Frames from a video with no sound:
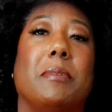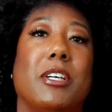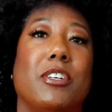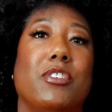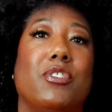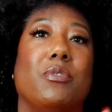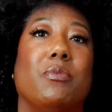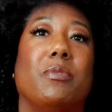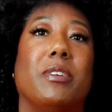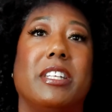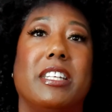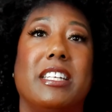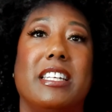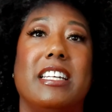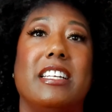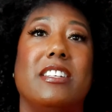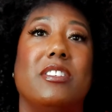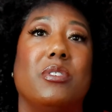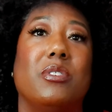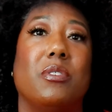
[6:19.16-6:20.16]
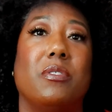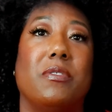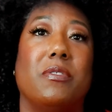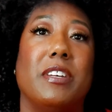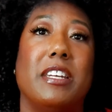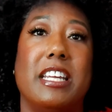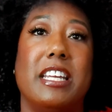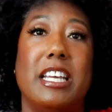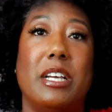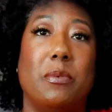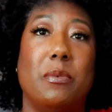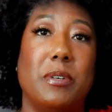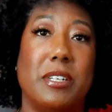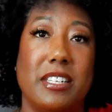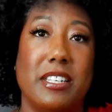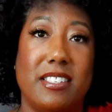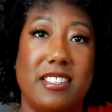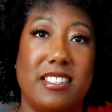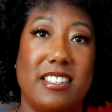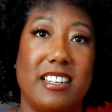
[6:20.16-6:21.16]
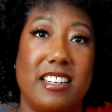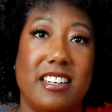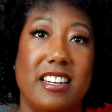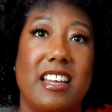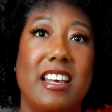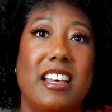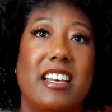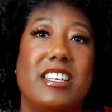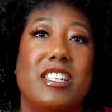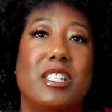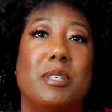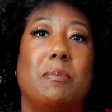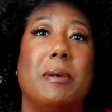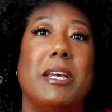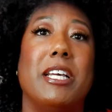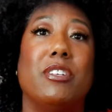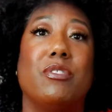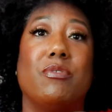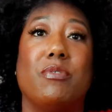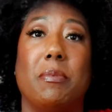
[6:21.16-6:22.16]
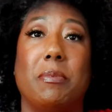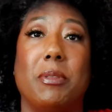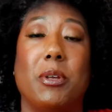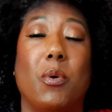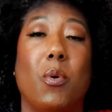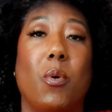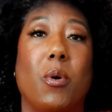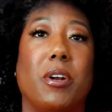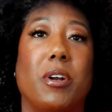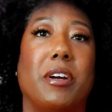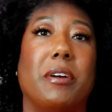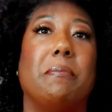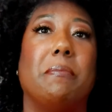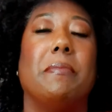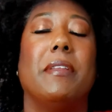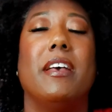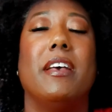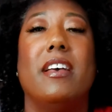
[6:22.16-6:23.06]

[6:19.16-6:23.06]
because you really need sort of an equidistant space from the corner.